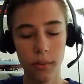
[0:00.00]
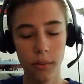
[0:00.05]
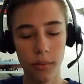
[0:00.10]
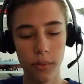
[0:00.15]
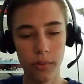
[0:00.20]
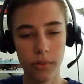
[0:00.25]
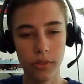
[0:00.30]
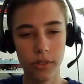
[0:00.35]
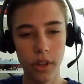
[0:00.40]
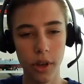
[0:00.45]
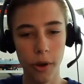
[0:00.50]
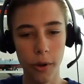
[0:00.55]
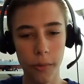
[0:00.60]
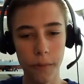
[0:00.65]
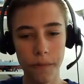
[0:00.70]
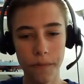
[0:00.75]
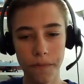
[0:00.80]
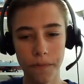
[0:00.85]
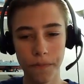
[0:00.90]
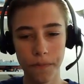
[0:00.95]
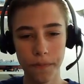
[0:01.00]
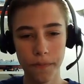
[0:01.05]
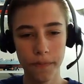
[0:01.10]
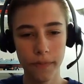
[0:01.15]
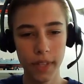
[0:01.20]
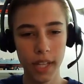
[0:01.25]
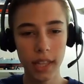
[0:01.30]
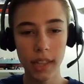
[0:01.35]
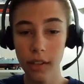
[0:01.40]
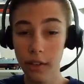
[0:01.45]
So,
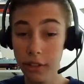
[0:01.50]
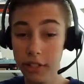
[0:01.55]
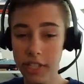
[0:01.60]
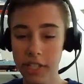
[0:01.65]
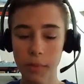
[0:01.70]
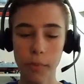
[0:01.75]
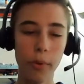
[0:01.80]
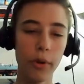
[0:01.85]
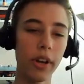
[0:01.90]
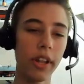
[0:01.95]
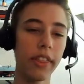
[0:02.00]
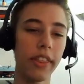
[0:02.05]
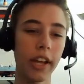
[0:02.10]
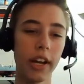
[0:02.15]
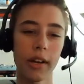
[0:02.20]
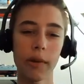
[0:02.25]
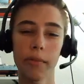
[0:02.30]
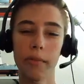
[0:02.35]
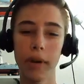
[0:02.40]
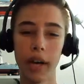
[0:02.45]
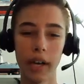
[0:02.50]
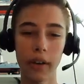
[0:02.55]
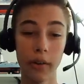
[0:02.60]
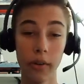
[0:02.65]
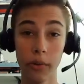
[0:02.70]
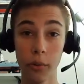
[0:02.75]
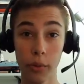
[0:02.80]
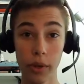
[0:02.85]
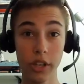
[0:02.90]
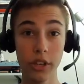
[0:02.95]
a little disappointed there, but
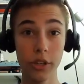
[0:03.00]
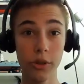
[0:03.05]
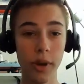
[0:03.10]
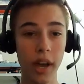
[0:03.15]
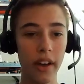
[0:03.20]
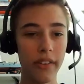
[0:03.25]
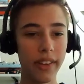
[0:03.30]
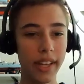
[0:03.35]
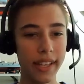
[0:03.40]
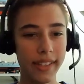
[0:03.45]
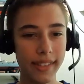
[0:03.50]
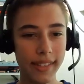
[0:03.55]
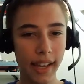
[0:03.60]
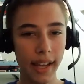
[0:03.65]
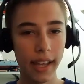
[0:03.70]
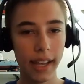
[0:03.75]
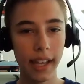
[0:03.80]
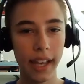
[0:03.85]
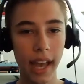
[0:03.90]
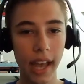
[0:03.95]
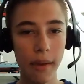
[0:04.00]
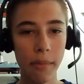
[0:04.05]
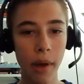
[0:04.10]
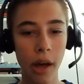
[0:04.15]
we do have a second game.